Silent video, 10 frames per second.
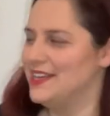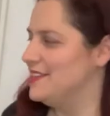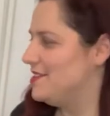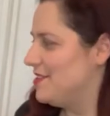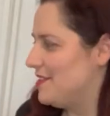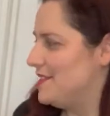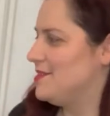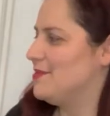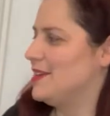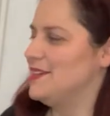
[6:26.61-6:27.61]
So this
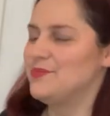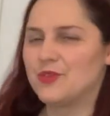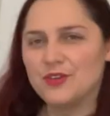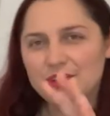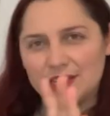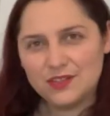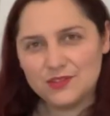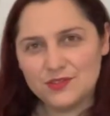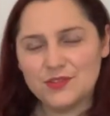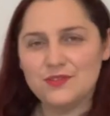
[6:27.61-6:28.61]
one is broken into
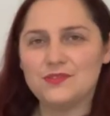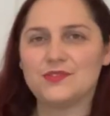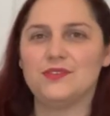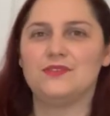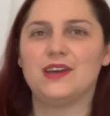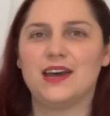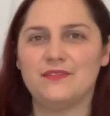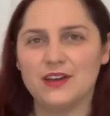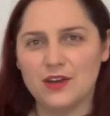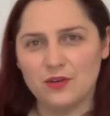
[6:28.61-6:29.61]
2. So you have
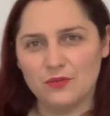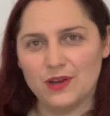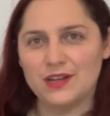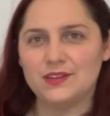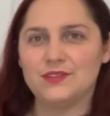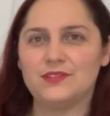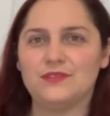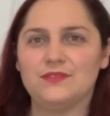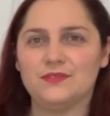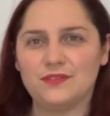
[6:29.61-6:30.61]
1,
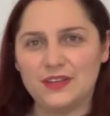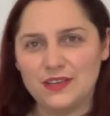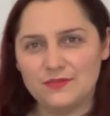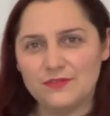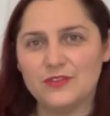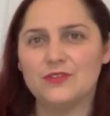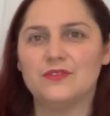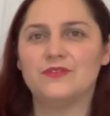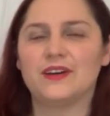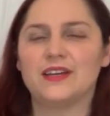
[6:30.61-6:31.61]
2, 3, 4,
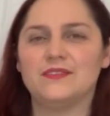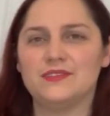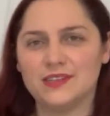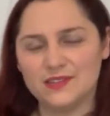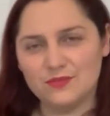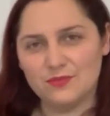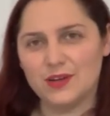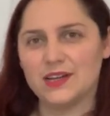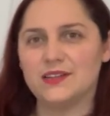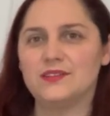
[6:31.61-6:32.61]
5, 6,
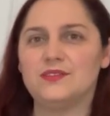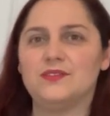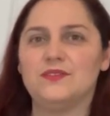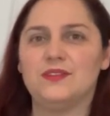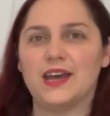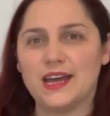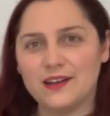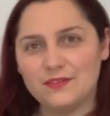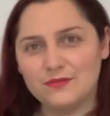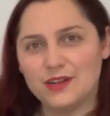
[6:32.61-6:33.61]
1, 2, and
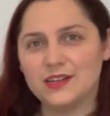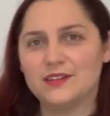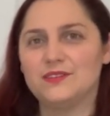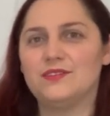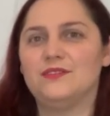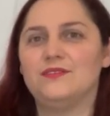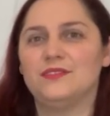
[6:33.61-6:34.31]
1, 2,